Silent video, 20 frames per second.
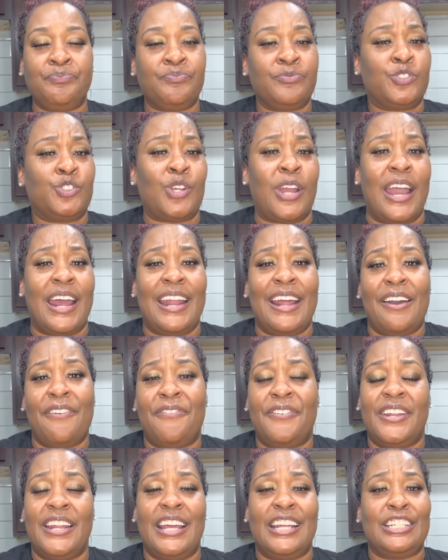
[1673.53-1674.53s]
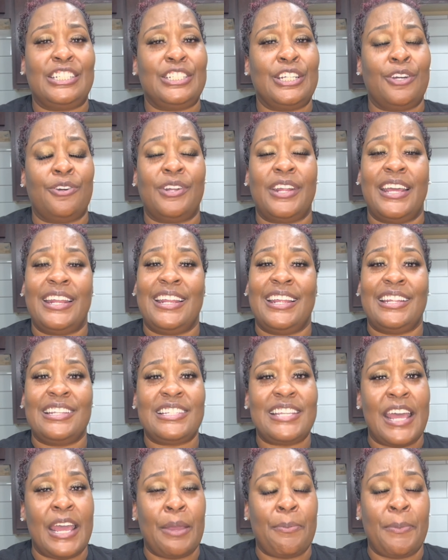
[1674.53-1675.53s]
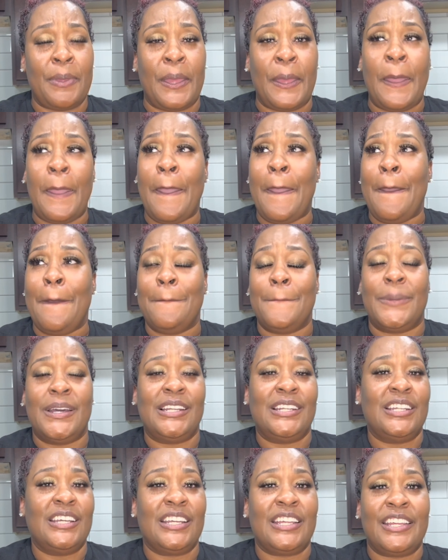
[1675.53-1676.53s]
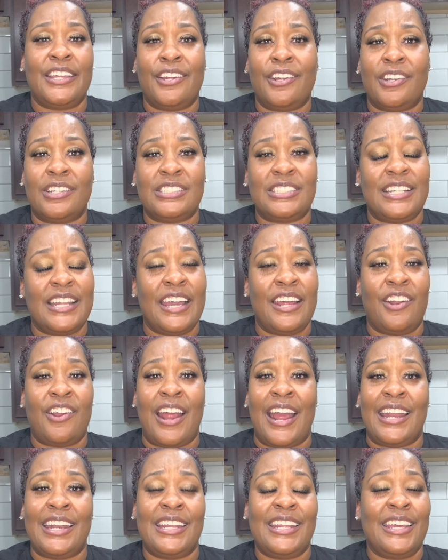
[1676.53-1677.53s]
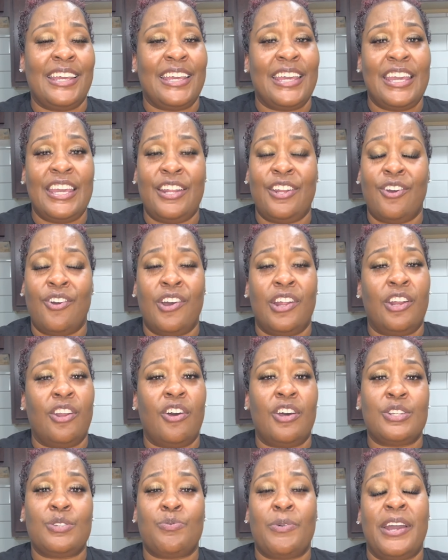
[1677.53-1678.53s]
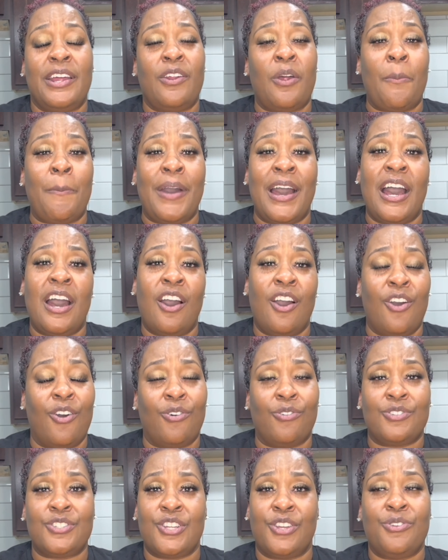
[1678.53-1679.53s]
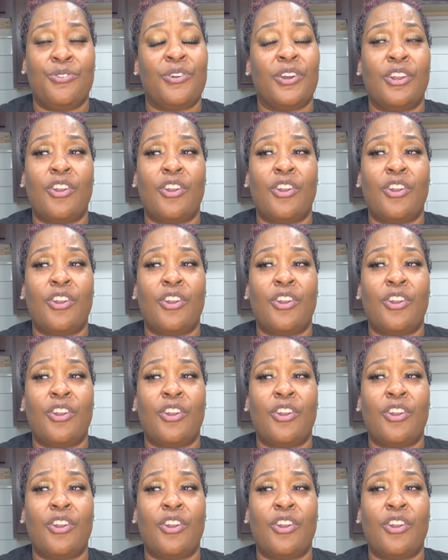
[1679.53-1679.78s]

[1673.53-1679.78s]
tried out for that show. They didn't take me. But look, years later, I did keto and lost weight on my own. So you can